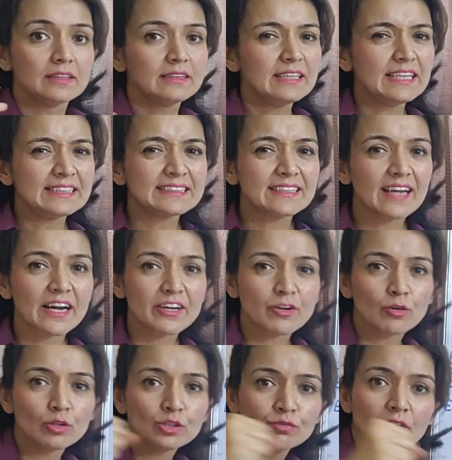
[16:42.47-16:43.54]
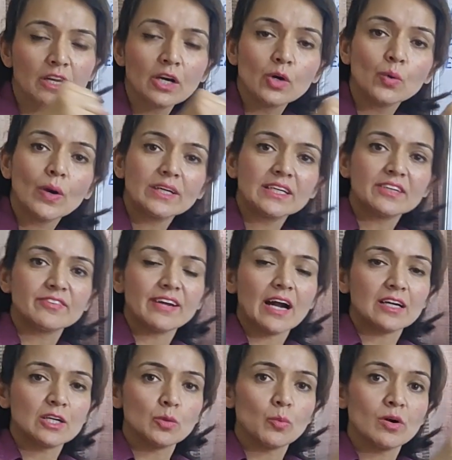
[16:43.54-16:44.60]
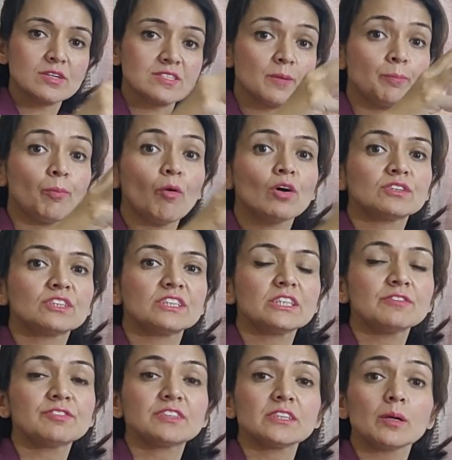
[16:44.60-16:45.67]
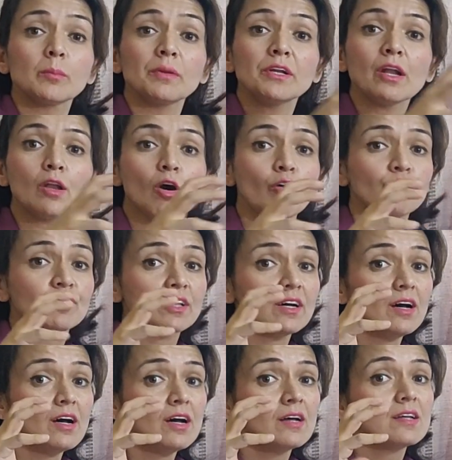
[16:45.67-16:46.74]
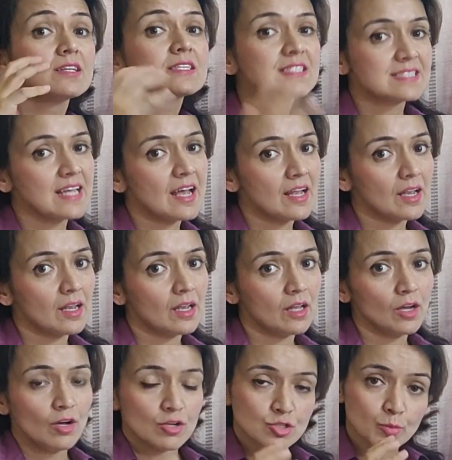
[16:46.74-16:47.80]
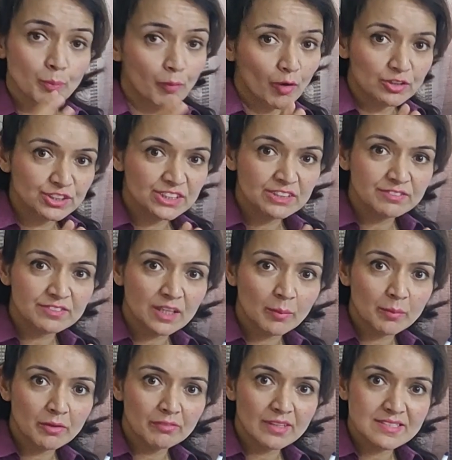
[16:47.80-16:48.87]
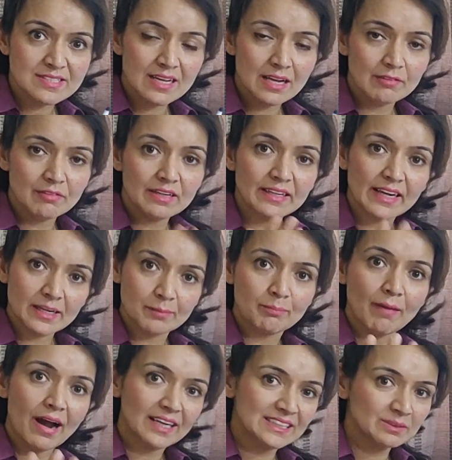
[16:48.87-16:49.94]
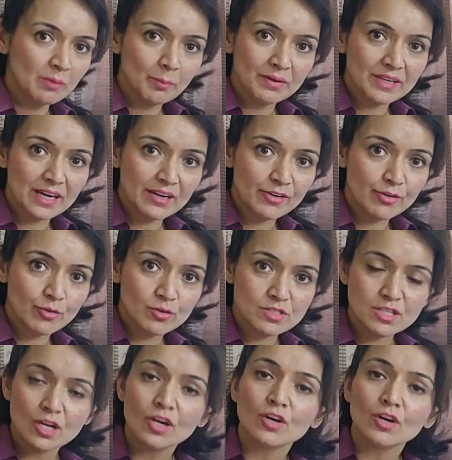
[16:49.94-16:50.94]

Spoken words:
These electrons will go and attract towards a positive terminal of the cell. So positive terminal of the cell will get maximum electrons.